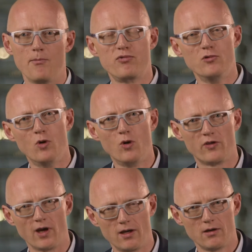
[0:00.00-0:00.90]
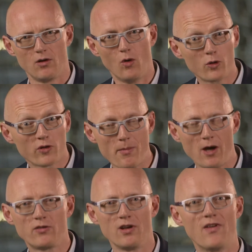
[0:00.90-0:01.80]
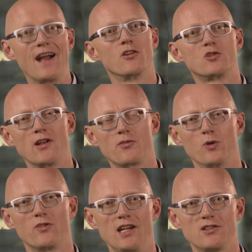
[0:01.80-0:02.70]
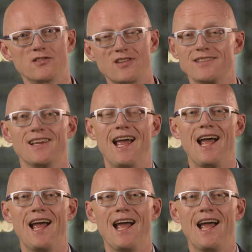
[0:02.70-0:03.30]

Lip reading: broader automotive and the transportation sector